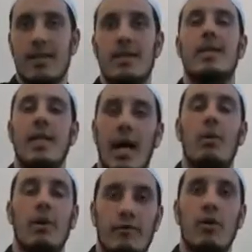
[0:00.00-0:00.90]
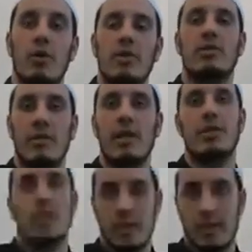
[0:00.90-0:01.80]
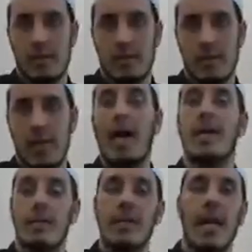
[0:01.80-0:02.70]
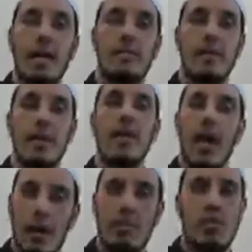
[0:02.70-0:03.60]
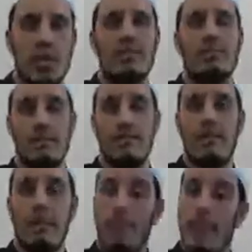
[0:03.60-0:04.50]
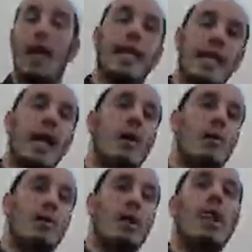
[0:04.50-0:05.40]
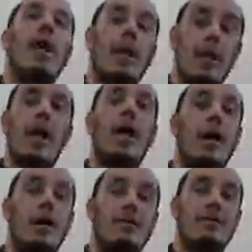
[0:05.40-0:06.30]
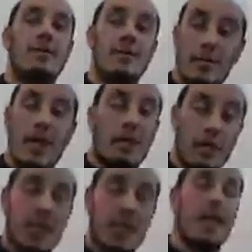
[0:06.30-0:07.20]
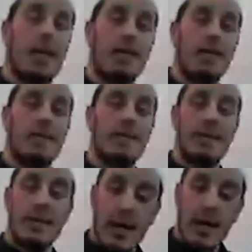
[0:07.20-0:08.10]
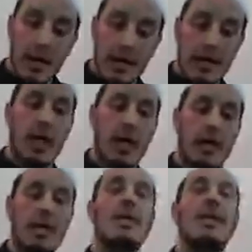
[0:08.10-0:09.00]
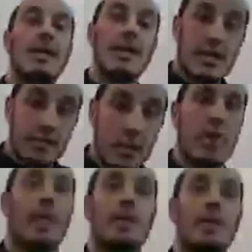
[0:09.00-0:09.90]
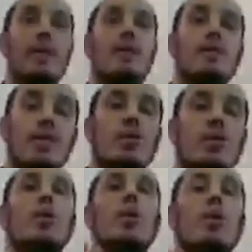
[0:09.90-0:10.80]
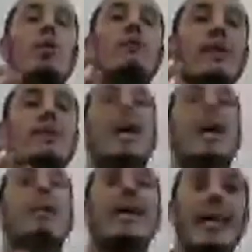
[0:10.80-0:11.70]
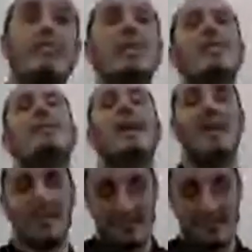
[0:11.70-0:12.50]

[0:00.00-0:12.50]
He said, I want to follow this religion and he became a Muslim. And now Allah subhanahu wa ta'ala, Allah is putting the nur of Islam in Medina.